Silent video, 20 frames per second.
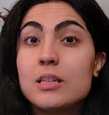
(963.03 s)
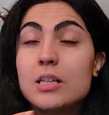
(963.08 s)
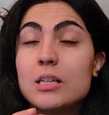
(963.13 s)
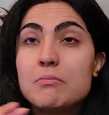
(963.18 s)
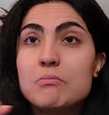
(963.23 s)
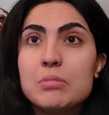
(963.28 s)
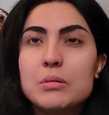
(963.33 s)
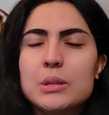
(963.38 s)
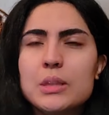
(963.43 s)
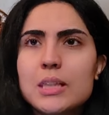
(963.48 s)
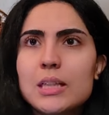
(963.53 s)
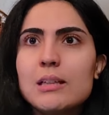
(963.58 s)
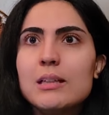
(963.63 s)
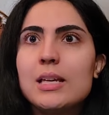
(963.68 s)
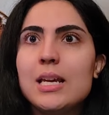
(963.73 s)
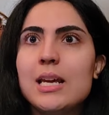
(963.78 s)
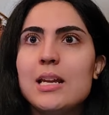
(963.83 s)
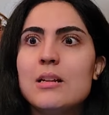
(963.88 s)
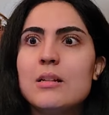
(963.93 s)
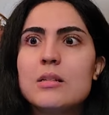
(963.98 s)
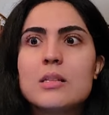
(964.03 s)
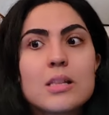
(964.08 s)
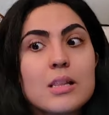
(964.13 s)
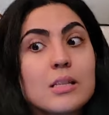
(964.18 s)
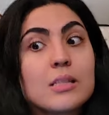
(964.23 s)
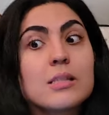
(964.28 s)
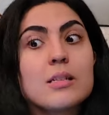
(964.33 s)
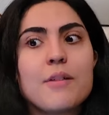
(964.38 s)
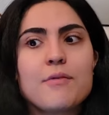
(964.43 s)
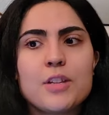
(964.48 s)
completely and the
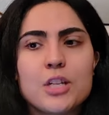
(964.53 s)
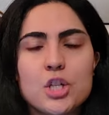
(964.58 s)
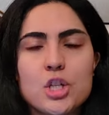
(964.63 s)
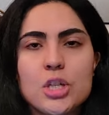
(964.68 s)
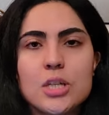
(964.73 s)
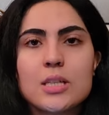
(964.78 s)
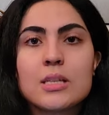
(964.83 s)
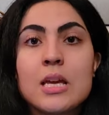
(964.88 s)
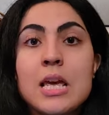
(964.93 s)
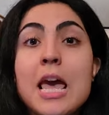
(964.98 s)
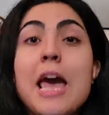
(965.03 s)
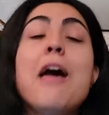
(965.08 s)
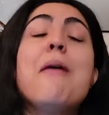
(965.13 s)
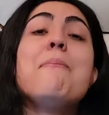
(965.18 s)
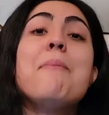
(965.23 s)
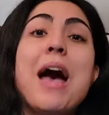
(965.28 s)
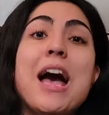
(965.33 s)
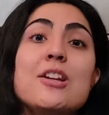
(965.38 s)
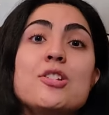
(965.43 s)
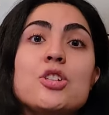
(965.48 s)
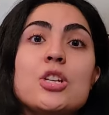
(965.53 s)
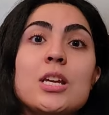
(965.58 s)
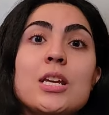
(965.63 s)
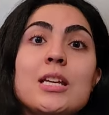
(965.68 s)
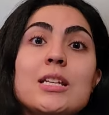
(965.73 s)
stuff that she's imagining,